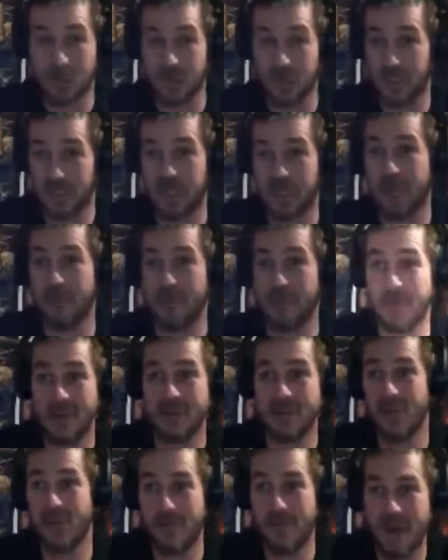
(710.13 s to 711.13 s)
I've got to check out
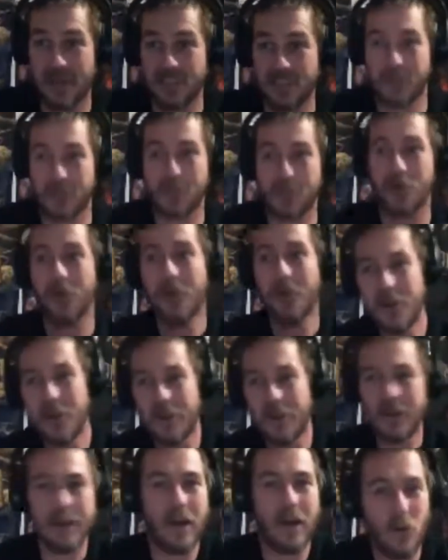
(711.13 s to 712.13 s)
Bedtime Magic or,
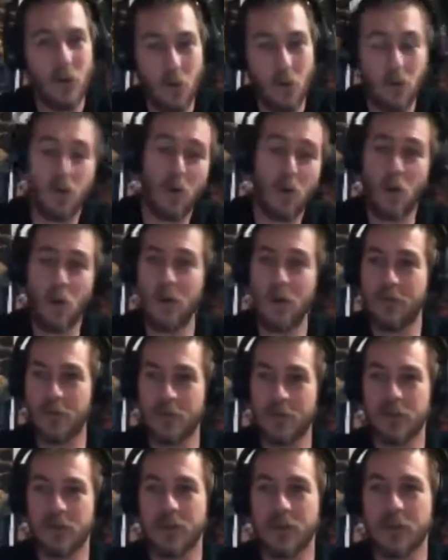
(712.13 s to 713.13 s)
you know,
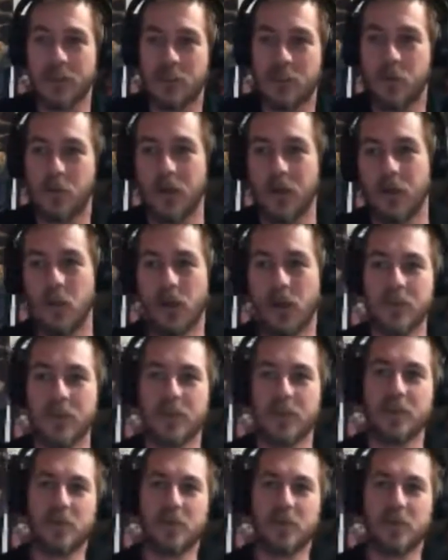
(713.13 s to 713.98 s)
whoever you're doing the split with.